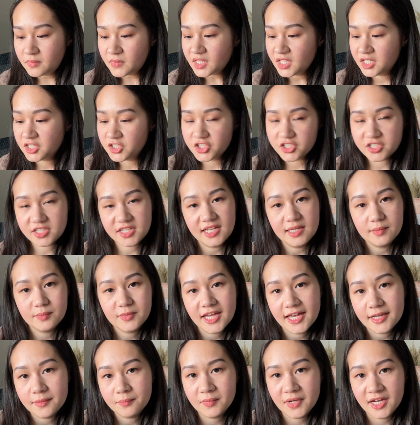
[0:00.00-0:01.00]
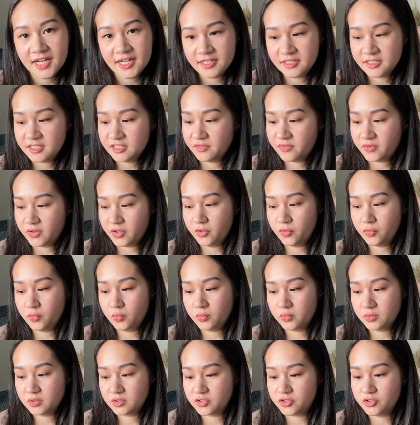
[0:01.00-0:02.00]
just keep that in mind. If you
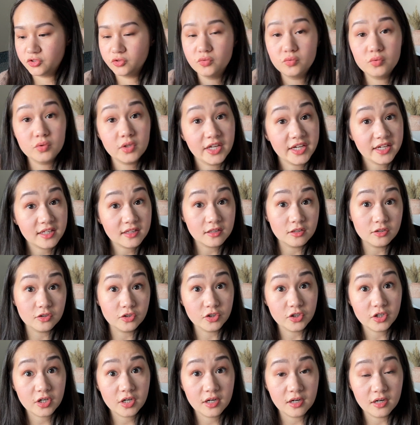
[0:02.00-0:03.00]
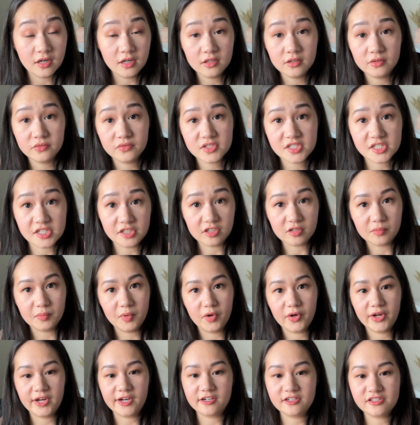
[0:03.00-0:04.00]
do like the look of silk
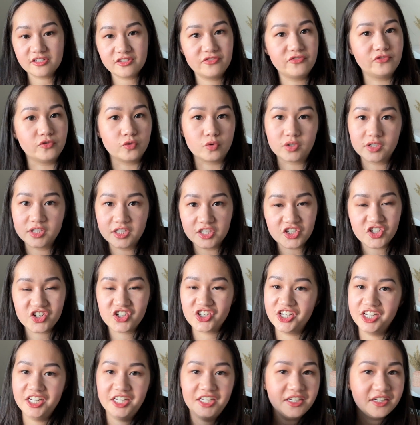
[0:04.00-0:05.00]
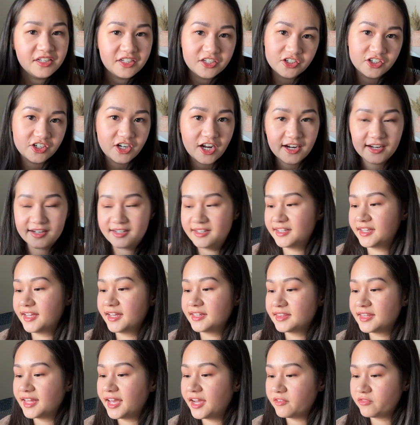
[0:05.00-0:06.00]
mohairs for the sheen, you're not going to get
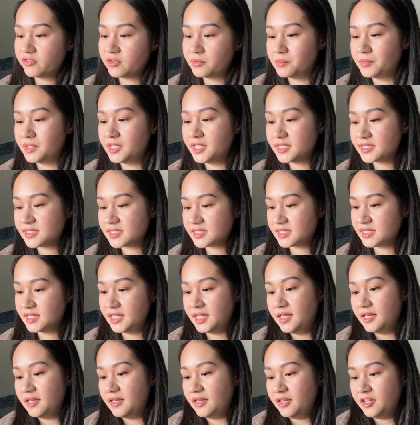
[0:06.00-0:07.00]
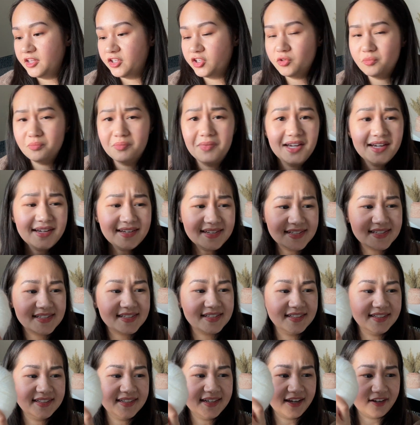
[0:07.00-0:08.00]
that from this. You may
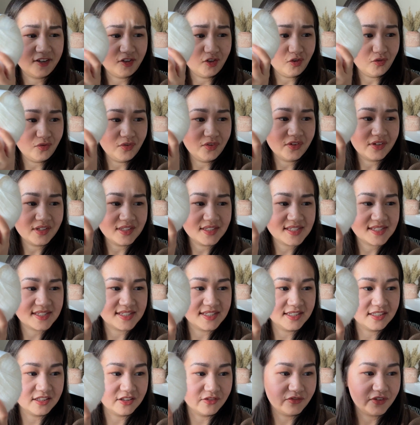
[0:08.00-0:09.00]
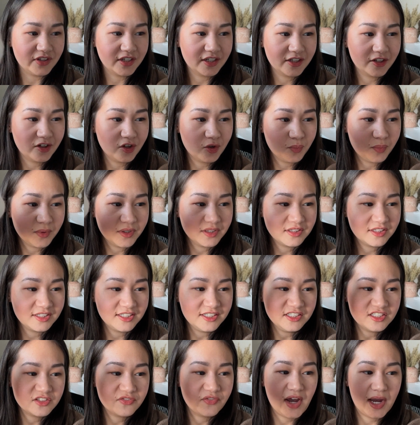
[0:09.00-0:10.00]
see, I don't know if you can see in the video, but
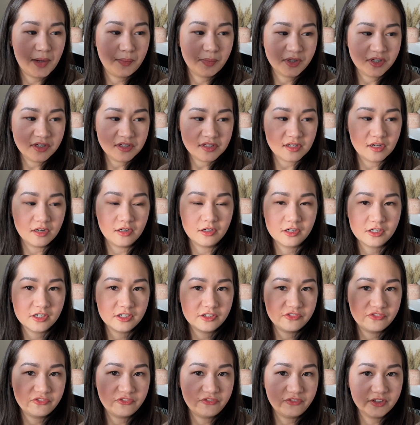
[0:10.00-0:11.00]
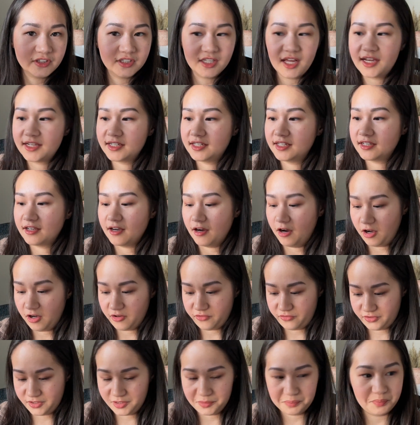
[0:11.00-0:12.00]
these fibers are flying
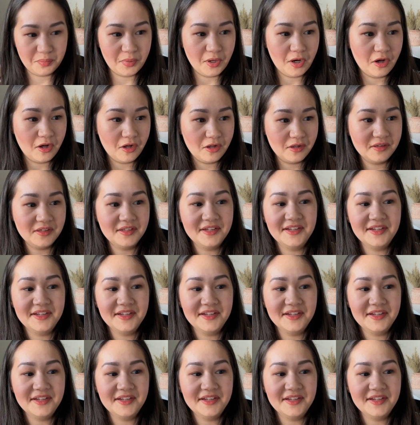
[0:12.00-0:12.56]
off the ball.